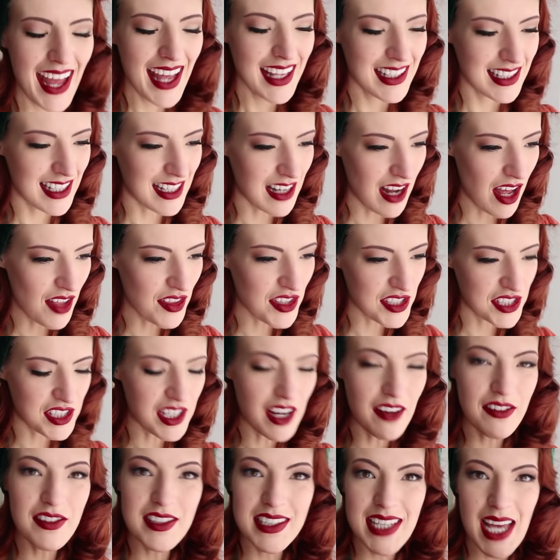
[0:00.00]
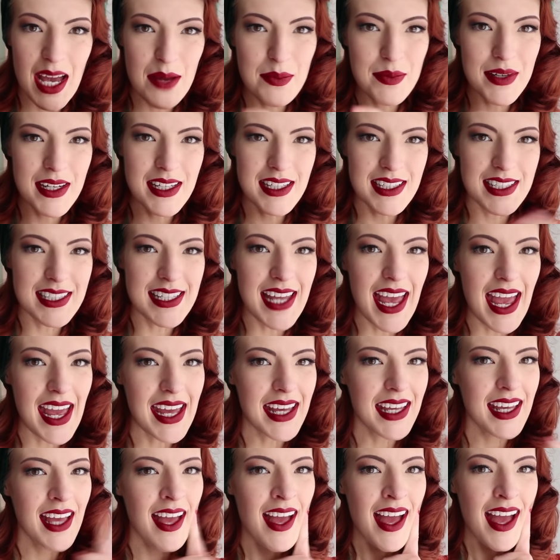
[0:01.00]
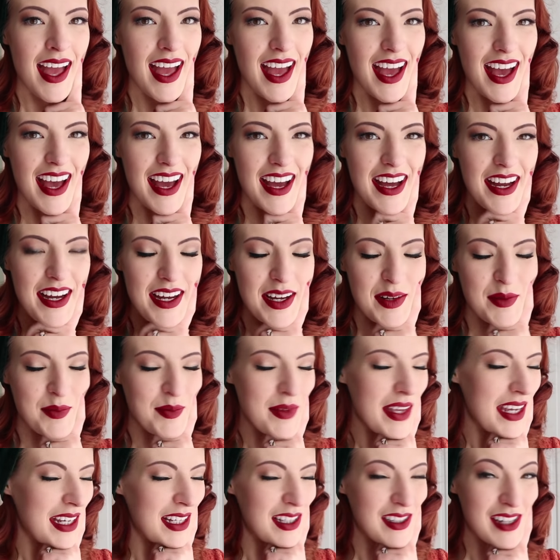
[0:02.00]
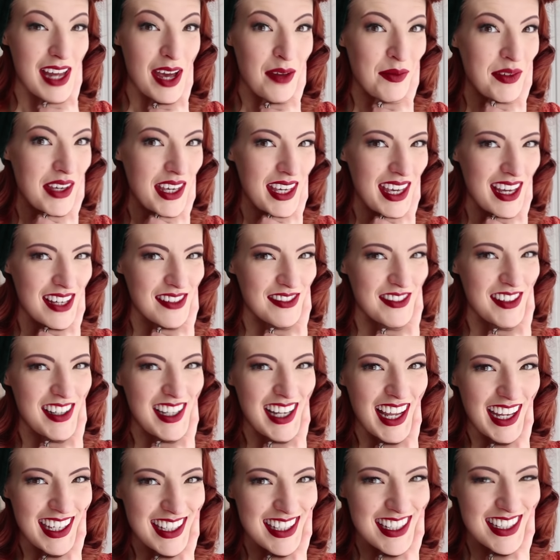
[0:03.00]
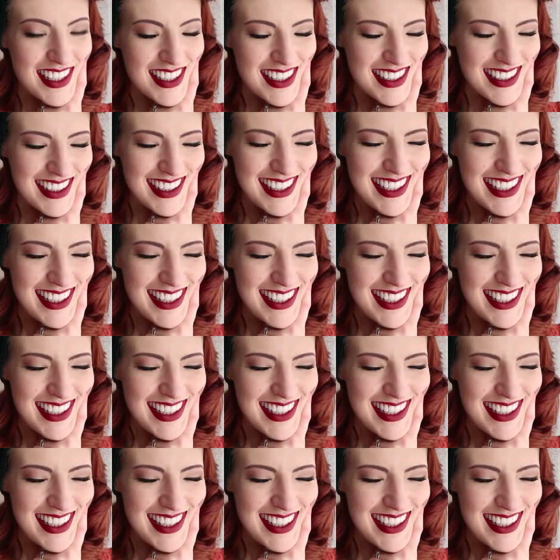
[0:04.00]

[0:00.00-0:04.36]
And then other stuff that's happening today include I'm going out for lunch,